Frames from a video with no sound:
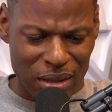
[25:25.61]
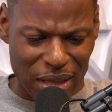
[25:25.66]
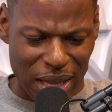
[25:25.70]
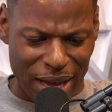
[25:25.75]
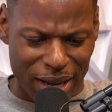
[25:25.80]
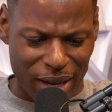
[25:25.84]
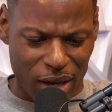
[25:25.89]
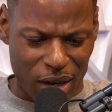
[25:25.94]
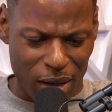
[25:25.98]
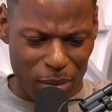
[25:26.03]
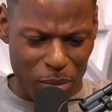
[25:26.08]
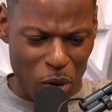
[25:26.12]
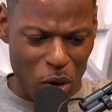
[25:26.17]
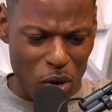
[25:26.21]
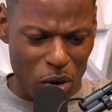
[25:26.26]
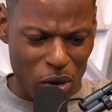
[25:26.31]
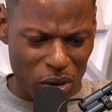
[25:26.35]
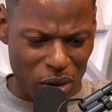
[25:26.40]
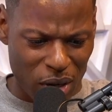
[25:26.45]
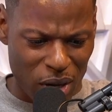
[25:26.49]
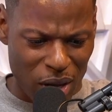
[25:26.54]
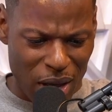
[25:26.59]
like, come
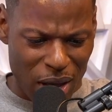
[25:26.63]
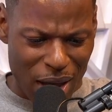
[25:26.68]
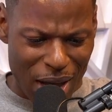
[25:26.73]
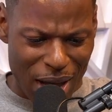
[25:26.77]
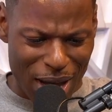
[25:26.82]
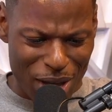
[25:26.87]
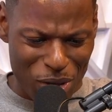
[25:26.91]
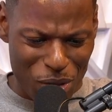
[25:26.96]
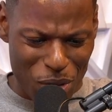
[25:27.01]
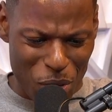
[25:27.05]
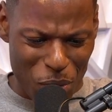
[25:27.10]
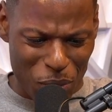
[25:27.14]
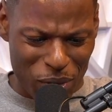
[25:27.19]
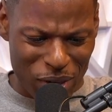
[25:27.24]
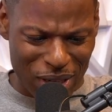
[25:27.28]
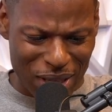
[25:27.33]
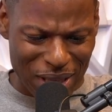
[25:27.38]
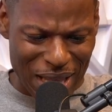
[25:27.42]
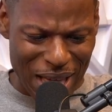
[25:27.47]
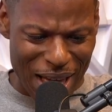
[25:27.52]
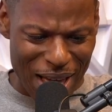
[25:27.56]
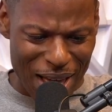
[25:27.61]
on, how you going
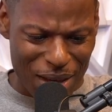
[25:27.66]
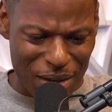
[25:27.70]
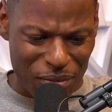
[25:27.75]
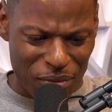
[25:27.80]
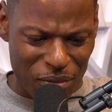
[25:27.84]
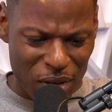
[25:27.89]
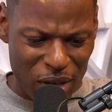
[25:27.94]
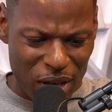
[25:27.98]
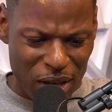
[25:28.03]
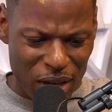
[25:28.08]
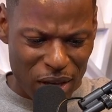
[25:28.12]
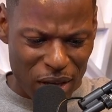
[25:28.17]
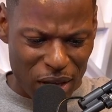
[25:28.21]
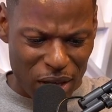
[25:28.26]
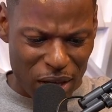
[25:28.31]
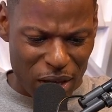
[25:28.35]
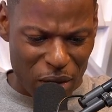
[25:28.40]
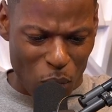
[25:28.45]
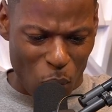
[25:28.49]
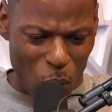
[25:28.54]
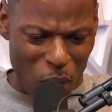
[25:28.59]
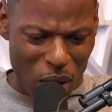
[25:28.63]
to laugh
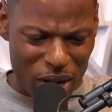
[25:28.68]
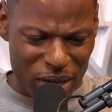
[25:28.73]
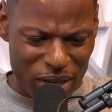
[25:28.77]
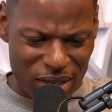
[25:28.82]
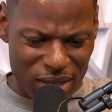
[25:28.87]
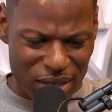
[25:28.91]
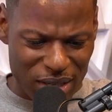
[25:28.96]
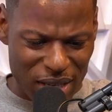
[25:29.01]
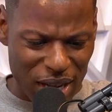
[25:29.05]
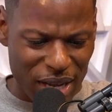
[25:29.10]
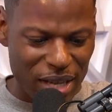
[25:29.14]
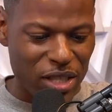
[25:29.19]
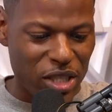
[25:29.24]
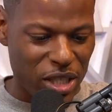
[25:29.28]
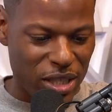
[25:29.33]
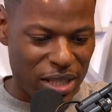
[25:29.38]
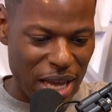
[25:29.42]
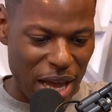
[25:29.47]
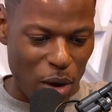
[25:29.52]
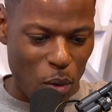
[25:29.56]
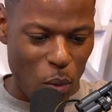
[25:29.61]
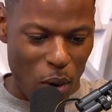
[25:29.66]
and Wanda Sykes?
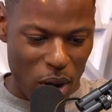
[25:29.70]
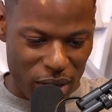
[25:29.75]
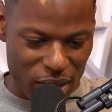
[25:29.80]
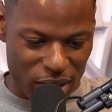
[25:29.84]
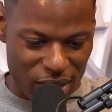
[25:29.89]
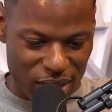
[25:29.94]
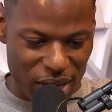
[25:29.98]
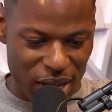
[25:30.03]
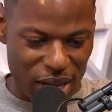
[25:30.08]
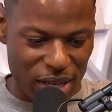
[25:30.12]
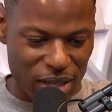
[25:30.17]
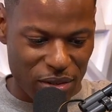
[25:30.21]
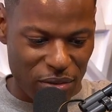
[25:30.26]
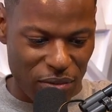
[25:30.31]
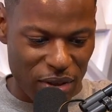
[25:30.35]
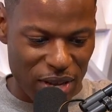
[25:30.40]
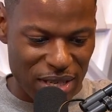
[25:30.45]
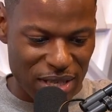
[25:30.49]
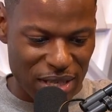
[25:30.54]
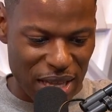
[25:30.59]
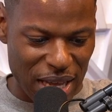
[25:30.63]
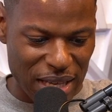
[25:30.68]
She tagged Wanda Sykes'
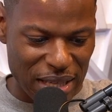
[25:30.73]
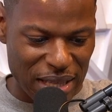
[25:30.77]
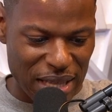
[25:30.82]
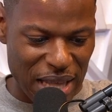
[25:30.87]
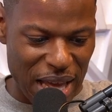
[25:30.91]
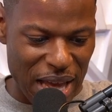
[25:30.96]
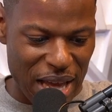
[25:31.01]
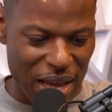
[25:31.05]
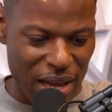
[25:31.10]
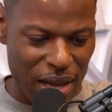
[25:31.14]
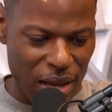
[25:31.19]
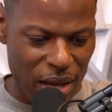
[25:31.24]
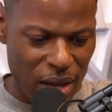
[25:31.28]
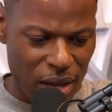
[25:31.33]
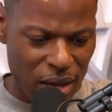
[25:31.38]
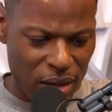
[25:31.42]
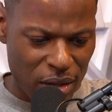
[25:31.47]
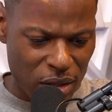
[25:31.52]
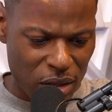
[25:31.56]
face like that.